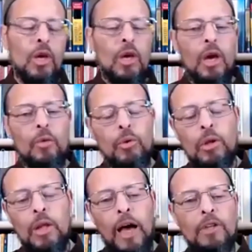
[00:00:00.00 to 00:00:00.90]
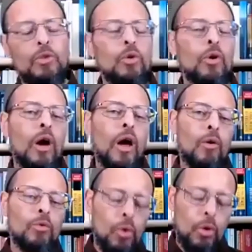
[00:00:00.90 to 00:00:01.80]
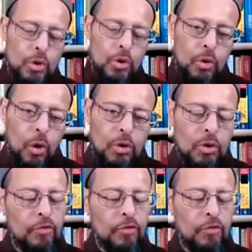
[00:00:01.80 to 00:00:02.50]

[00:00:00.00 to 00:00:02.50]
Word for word: and realize your source